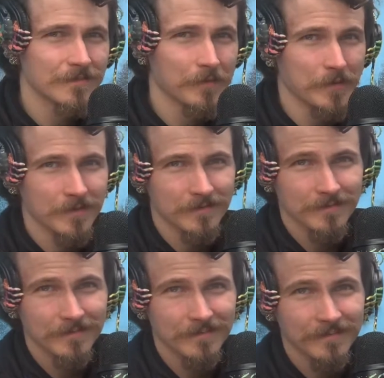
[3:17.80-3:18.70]
I mean,
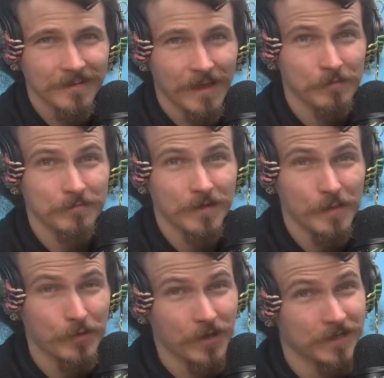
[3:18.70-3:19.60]
I'm,
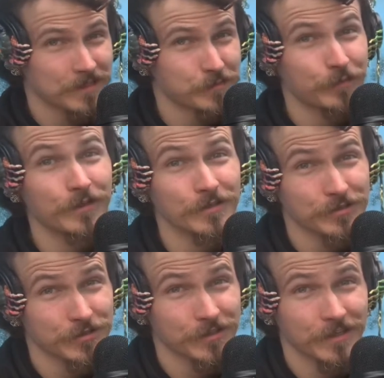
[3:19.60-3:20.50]
I'm probably going to spoil
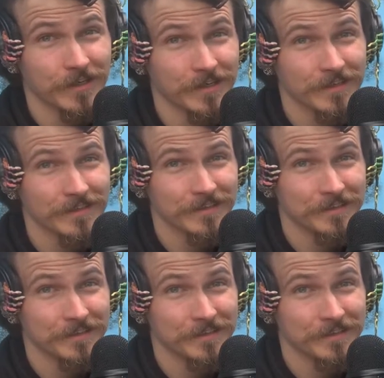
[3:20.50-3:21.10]
Sherlock